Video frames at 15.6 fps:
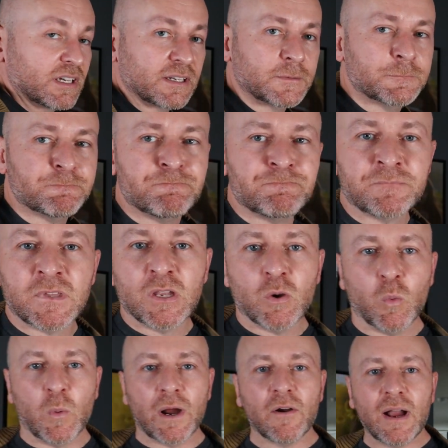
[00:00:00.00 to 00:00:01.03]
like
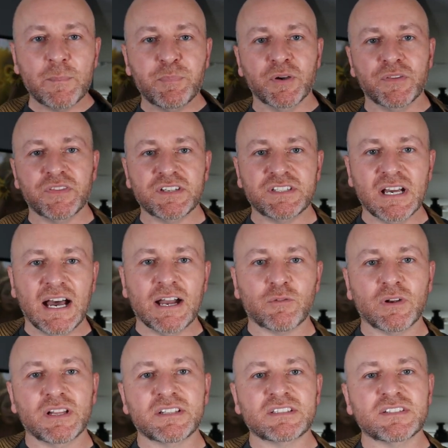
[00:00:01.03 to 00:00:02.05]
where I put the
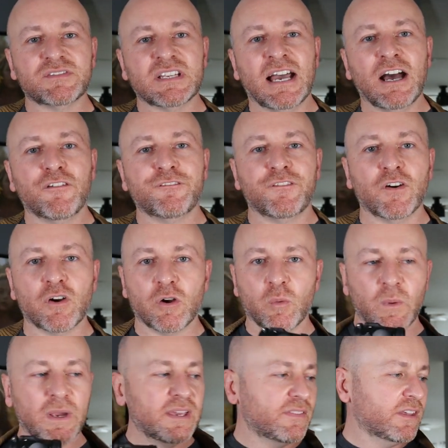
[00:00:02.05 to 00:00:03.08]
dot relative to how far
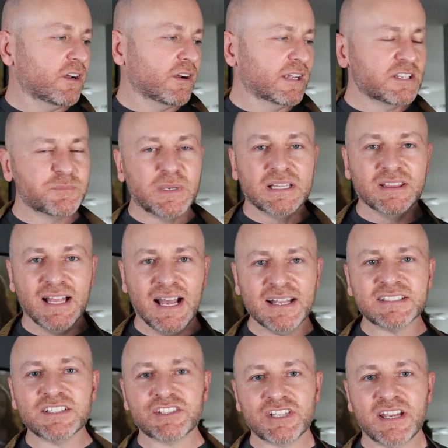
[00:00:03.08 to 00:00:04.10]
away they are. It gives me
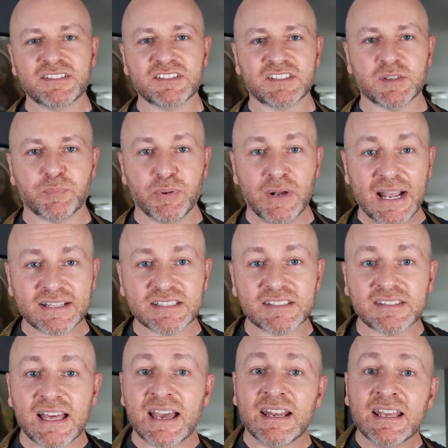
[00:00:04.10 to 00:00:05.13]
lots of chances to
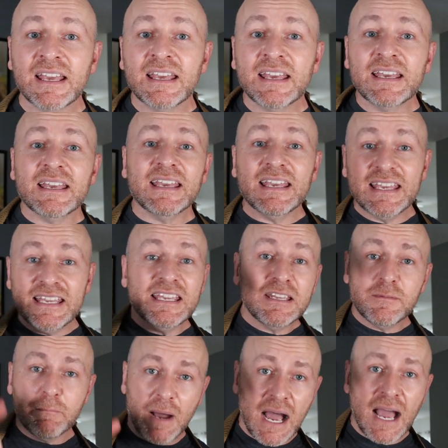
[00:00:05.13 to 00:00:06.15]
practice that
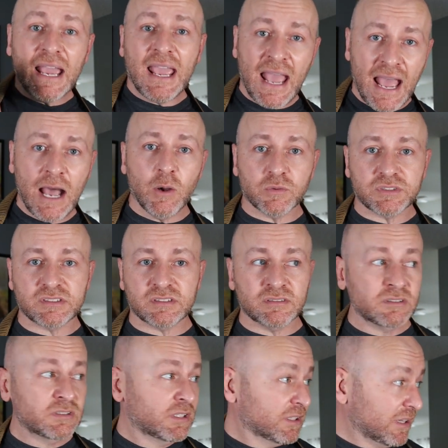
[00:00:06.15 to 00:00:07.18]
in my
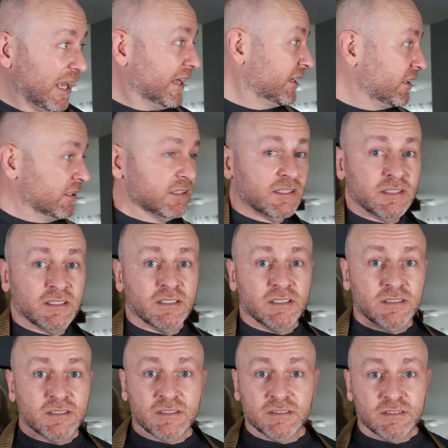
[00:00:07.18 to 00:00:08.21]
house. Like,
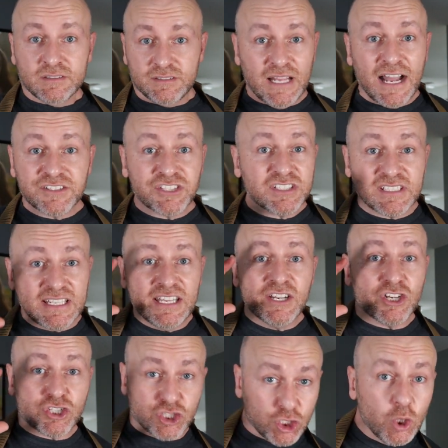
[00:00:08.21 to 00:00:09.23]
not just
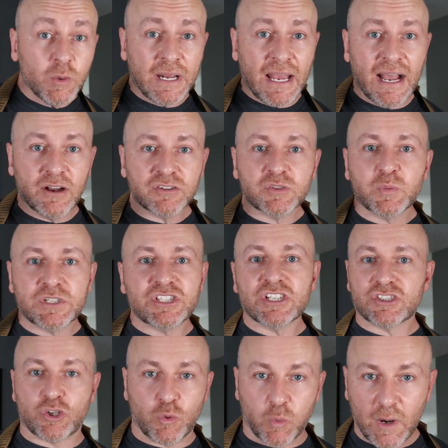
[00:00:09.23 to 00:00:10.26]
in a shoot house, which
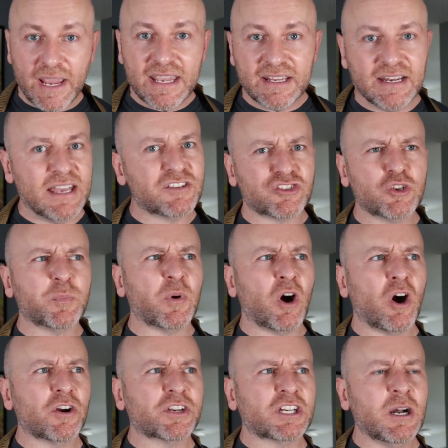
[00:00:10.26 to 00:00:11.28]
is great and
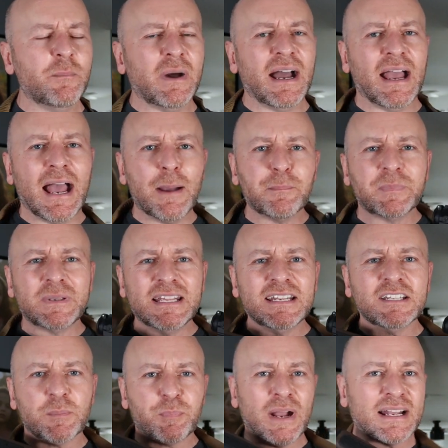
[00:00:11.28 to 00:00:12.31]
super hard to come by. I'm
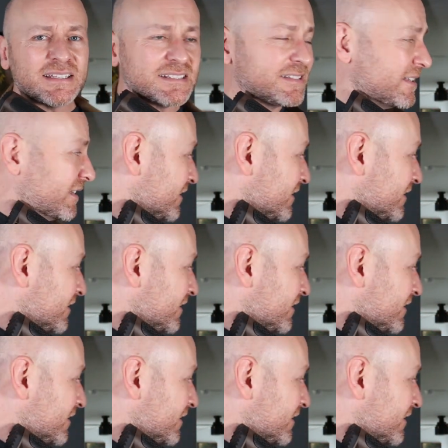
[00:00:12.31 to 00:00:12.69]
getting to practice